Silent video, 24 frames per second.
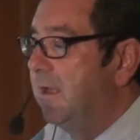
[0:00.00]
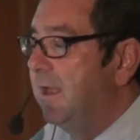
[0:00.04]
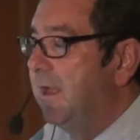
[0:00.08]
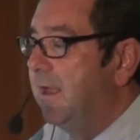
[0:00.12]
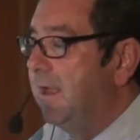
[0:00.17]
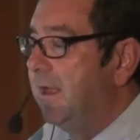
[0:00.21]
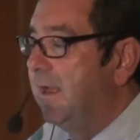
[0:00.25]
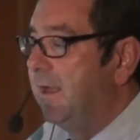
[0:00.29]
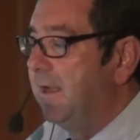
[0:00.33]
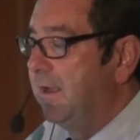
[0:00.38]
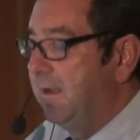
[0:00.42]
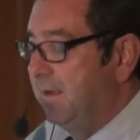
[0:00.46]

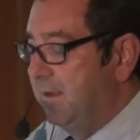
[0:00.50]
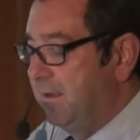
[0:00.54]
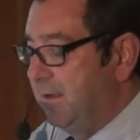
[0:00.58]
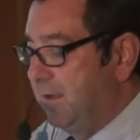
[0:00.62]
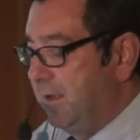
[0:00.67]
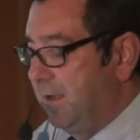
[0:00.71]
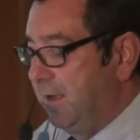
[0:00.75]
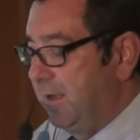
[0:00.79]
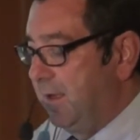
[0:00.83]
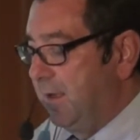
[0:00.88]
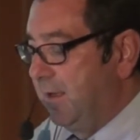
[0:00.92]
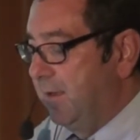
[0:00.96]
And
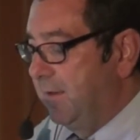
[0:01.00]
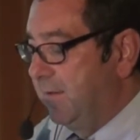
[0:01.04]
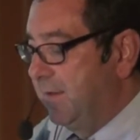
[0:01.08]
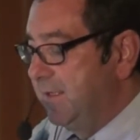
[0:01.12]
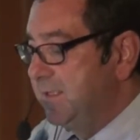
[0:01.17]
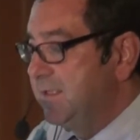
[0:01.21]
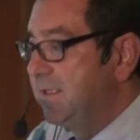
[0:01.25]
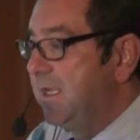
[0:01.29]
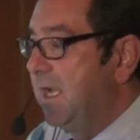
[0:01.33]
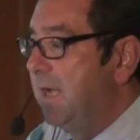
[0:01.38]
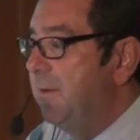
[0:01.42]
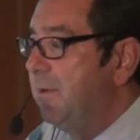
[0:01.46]

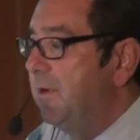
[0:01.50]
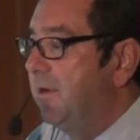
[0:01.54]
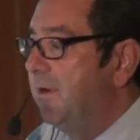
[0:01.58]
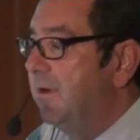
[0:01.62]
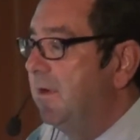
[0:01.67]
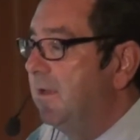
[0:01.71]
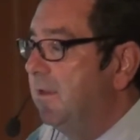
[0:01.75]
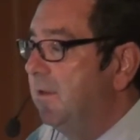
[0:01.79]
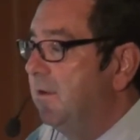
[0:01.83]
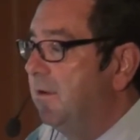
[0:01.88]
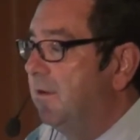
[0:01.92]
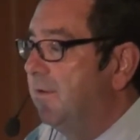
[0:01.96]
this time I'm
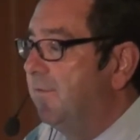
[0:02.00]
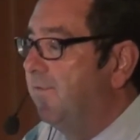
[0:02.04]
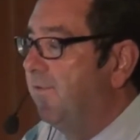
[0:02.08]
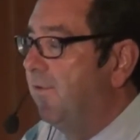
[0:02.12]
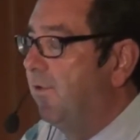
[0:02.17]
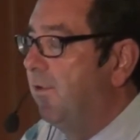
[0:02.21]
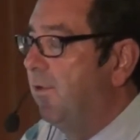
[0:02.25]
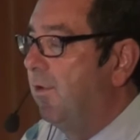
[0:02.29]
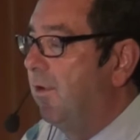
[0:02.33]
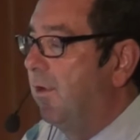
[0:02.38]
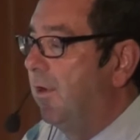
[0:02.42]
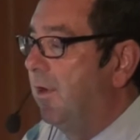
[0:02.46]
going to look
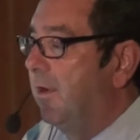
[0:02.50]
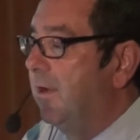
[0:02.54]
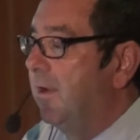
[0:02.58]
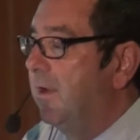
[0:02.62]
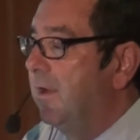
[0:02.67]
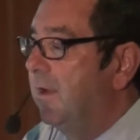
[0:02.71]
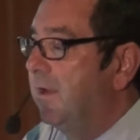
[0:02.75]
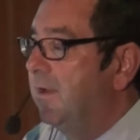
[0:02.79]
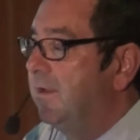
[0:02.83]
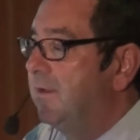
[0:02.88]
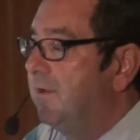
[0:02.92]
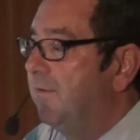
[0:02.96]
for
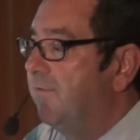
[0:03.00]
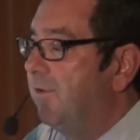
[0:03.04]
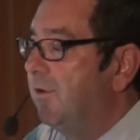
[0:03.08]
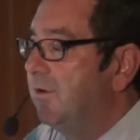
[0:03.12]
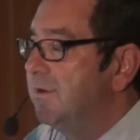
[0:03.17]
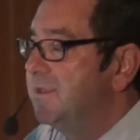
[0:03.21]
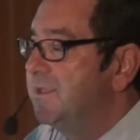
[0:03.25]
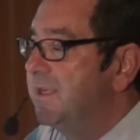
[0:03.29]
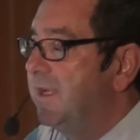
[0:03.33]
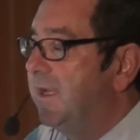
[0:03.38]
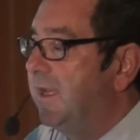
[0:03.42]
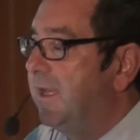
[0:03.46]

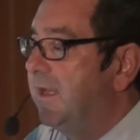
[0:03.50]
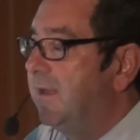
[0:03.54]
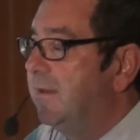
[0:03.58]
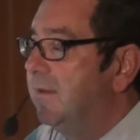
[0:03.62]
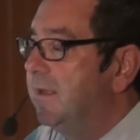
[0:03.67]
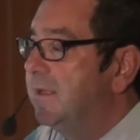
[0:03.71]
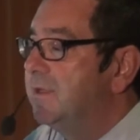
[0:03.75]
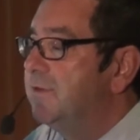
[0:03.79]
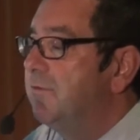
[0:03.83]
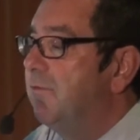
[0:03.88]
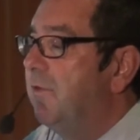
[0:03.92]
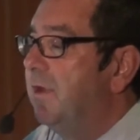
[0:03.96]
diversity.
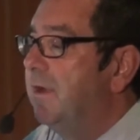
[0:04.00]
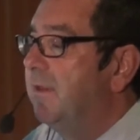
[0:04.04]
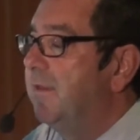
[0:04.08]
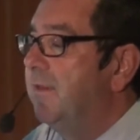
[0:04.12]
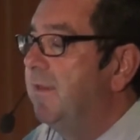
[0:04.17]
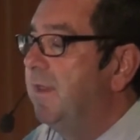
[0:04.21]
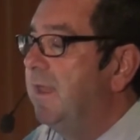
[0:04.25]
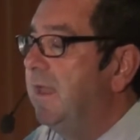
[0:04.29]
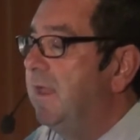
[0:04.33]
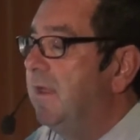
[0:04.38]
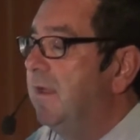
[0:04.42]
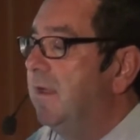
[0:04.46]
That's one
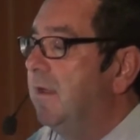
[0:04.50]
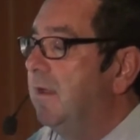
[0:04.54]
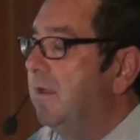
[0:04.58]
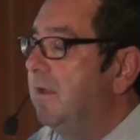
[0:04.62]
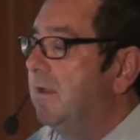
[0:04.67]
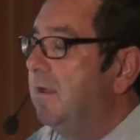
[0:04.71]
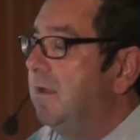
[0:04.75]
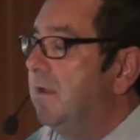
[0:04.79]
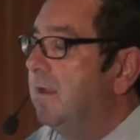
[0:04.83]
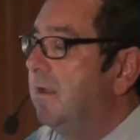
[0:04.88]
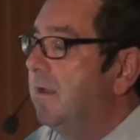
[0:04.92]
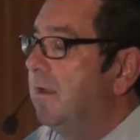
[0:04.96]
of the
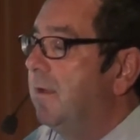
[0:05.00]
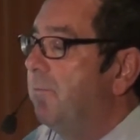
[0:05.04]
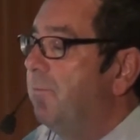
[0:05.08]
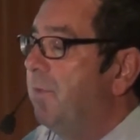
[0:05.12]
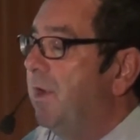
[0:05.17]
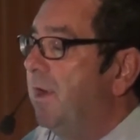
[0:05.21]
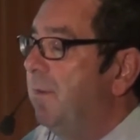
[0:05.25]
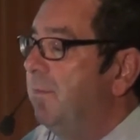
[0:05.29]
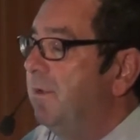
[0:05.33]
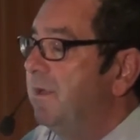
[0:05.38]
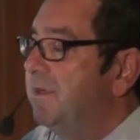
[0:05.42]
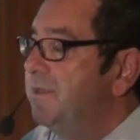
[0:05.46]

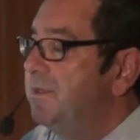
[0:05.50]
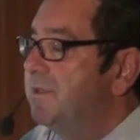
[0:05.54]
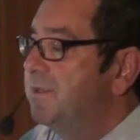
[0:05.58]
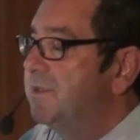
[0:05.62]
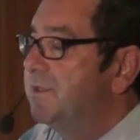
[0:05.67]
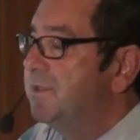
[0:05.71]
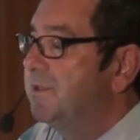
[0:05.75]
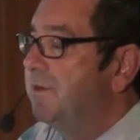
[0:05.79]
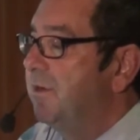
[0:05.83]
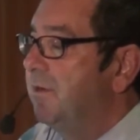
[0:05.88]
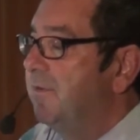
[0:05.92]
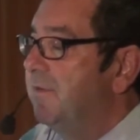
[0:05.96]
published
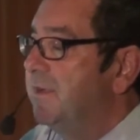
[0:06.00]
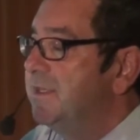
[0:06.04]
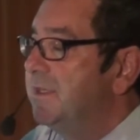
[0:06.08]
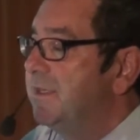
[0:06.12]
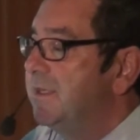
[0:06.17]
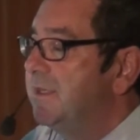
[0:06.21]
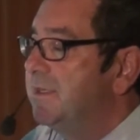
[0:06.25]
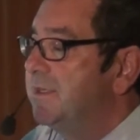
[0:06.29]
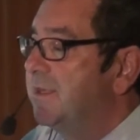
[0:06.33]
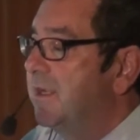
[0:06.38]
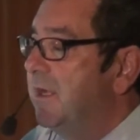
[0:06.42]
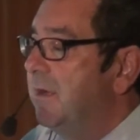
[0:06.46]

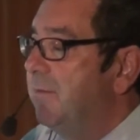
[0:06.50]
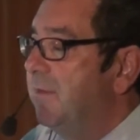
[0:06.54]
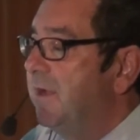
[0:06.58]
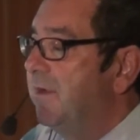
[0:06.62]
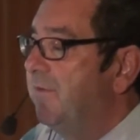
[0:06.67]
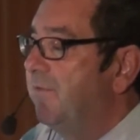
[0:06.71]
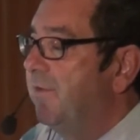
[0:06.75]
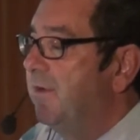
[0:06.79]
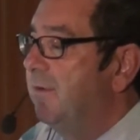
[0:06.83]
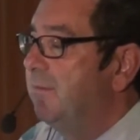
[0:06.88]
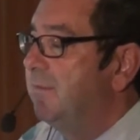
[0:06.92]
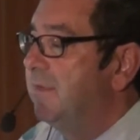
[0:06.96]
services coming
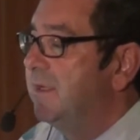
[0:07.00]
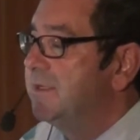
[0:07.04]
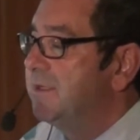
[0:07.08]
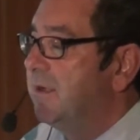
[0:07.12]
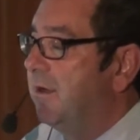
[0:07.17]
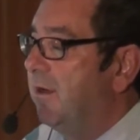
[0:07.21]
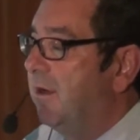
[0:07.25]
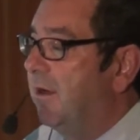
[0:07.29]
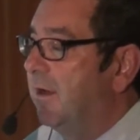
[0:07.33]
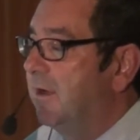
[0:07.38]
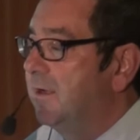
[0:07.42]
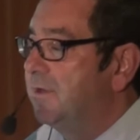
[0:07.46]
from this
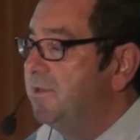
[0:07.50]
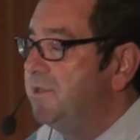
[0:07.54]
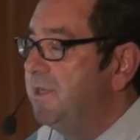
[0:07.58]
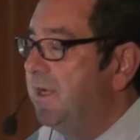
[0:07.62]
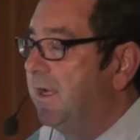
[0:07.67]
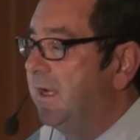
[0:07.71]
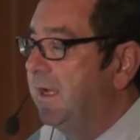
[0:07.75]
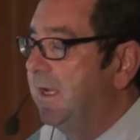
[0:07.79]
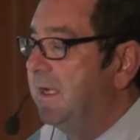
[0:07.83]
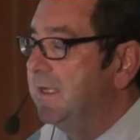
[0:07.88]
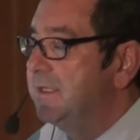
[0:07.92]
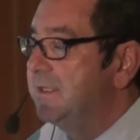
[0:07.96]

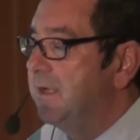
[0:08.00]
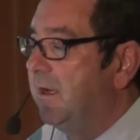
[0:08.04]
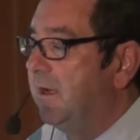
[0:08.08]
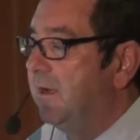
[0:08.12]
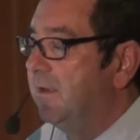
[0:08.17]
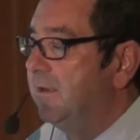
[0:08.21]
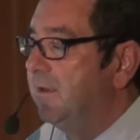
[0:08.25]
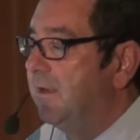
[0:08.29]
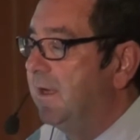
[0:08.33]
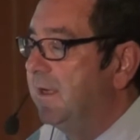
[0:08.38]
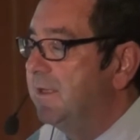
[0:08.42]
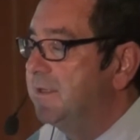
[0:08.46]
ArcGIS
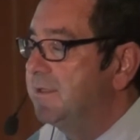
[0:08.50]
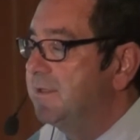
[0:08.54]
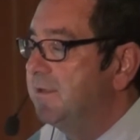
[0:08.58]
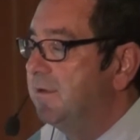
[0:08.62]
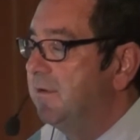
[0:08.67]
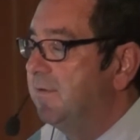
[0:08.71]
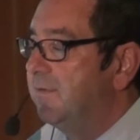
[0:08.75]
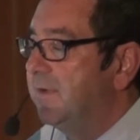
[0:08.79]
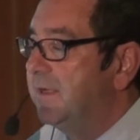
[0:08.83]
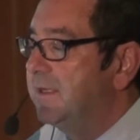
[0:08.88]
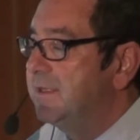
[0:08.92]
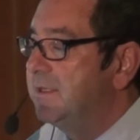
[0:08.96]
online
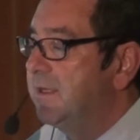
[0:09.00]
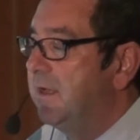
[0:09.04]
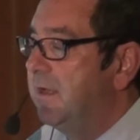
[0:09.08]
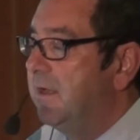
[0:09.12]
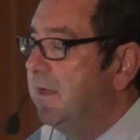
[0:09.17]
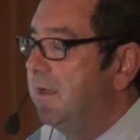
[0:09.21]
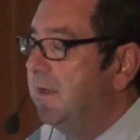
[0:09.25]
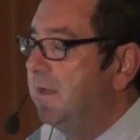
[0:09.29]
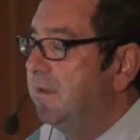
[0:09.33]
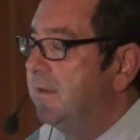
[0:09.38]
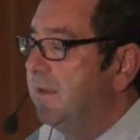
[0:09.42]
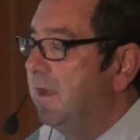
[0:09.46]
service
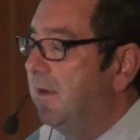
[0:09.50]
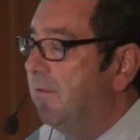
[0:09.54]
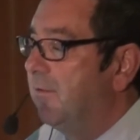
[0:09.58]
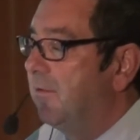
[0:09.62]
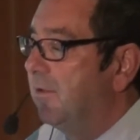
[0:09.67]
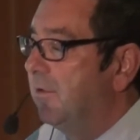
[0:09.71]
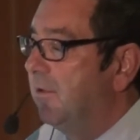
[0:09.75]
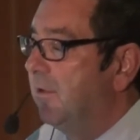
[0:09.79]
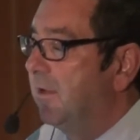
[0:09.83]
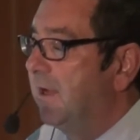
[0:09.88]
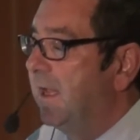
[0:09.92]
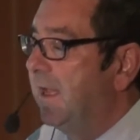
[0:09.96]
that
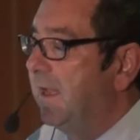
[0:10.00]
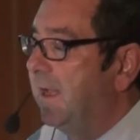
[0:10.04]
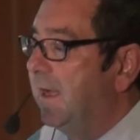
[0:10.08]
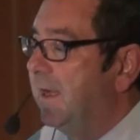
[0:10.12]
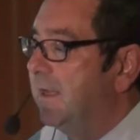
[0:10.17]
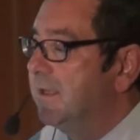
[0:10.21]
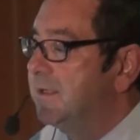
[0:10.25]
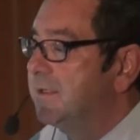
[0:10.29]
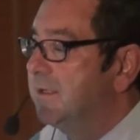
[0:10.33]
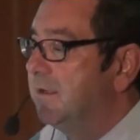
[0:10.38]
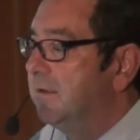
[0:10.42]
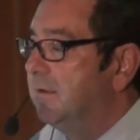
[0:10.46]
we're looking
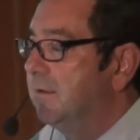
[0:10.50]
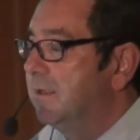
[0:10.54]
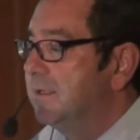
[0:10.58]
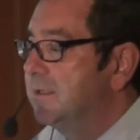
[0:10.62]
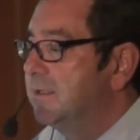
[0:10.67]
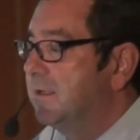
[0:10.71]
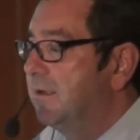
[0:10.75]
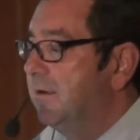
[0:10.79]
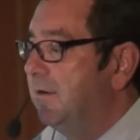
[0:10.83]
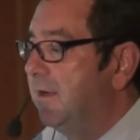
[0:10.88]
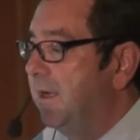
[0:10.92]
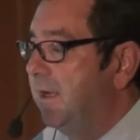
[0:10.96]
at. So
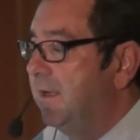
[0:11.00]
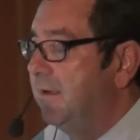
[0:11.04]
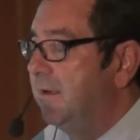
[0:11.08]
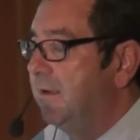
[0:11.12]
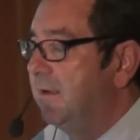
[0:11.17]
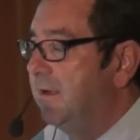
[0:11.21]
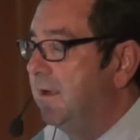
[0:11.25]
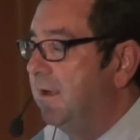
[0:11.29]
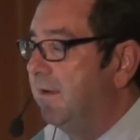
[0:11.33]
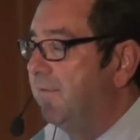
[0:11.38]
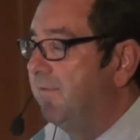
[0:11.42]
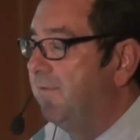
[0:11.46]
let's go ahead
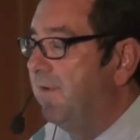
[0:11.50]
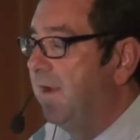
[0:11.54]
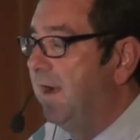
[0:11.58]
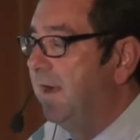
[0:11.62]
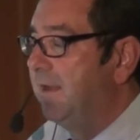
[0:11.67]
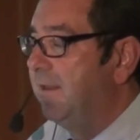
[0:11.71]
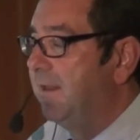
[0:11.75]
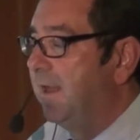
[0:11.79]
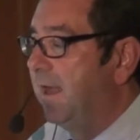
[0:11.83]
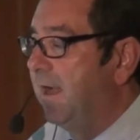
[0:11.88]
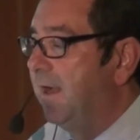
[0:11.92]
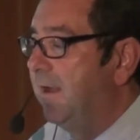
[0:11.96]
and
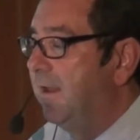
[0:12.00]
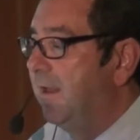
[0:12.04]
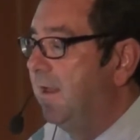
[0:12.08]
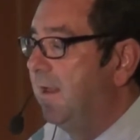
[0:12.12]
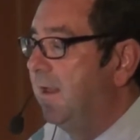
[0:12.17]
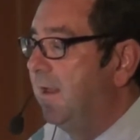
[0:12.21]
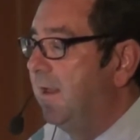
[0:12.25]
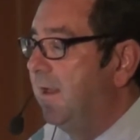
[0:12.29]
find that.